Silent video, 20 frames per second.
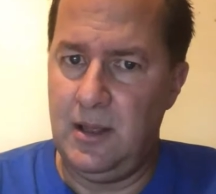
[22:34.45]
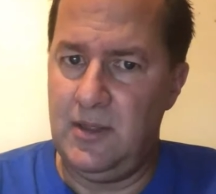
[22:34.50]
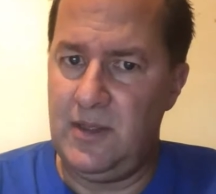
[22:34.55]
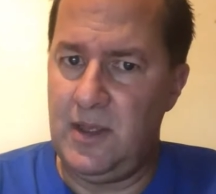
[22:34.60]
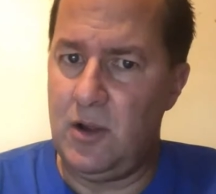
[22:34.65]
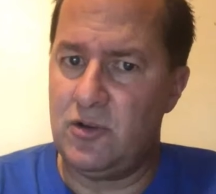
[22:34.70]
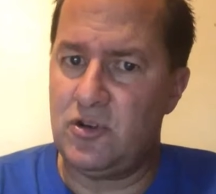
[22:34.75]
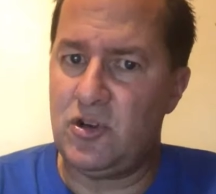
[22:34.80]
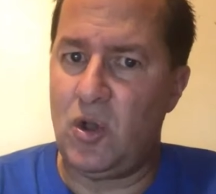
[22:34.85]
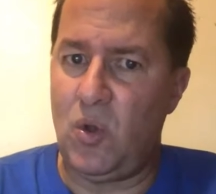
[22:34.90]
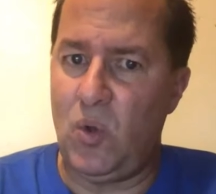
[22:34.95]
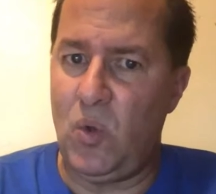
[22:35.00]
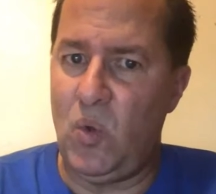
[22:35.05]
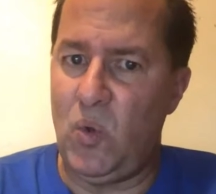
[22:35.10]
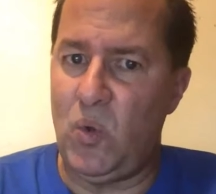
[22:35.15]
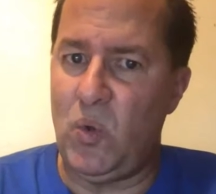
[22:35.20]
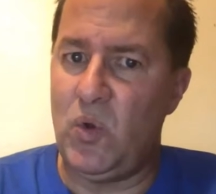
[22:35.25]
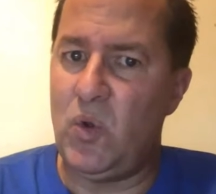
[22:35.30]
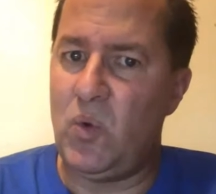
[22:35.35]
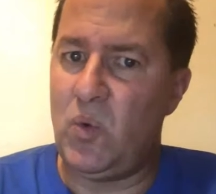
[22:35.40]
They are
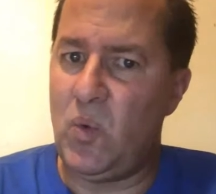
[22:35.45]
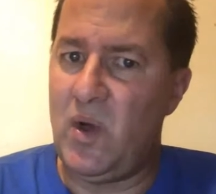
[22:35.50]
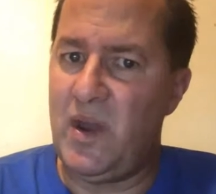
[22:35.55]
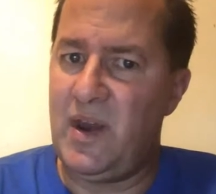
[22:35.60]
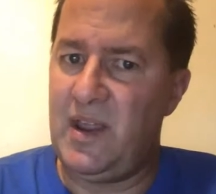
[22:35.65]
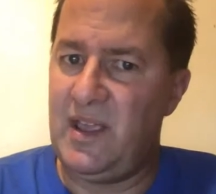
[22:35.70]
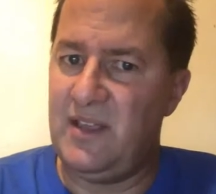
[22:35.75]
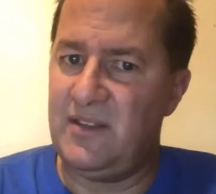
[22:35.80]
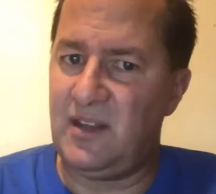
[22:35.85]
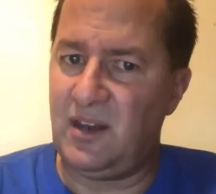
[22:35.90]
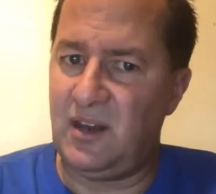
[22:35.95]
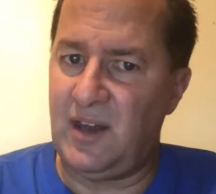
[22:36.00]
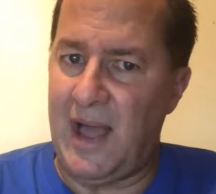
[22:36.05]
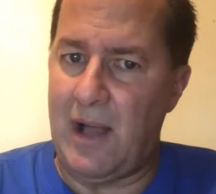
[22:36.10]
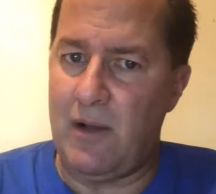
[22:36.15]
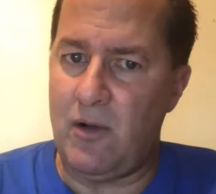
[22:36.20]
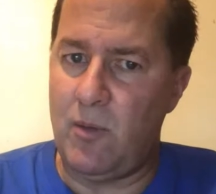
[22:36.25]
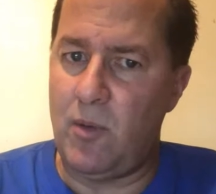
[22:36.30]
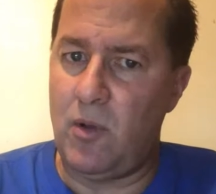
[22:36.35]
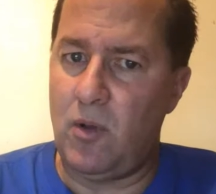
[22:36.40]
told what is
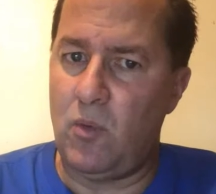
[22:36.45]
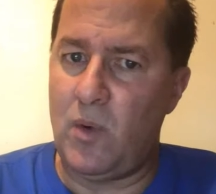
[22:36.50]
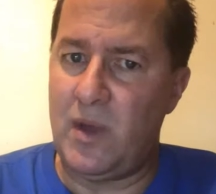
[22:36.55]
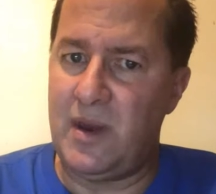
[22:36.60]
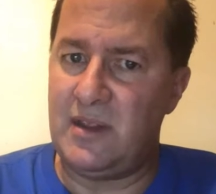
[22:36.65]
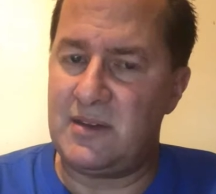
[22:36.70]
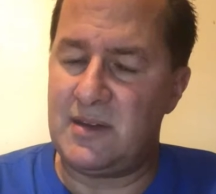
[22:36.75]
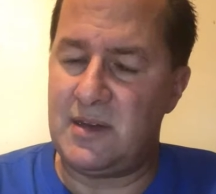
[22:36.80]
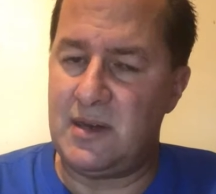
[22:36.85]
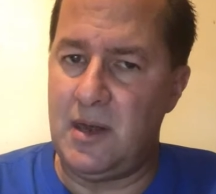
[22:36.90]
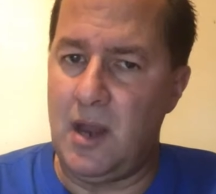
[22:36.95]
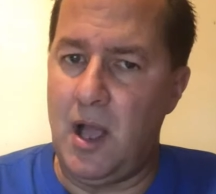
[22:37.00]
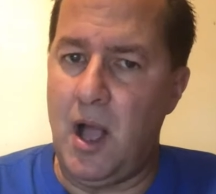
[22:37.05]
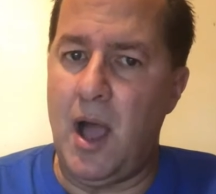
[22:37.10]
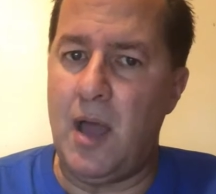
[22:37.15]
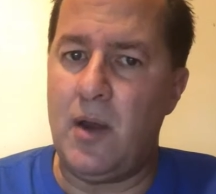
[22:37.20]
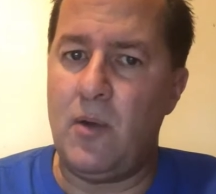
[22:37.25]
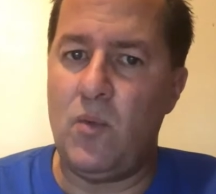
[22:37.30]
allowable, what is not,